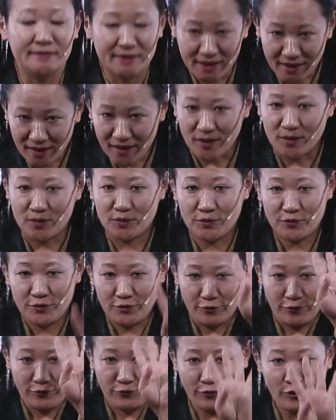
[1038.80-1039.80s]
Now,
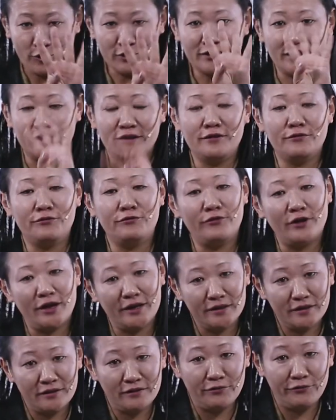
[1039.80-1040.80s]
the fourth and the
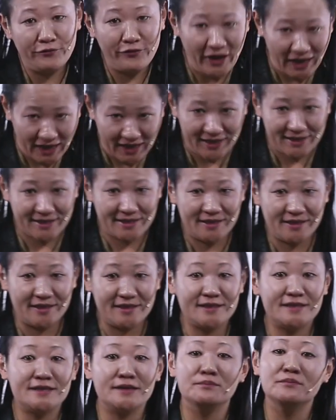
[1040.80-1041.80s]
final phase
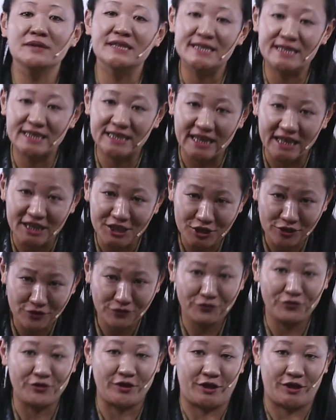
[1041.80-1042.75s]
is the mitigation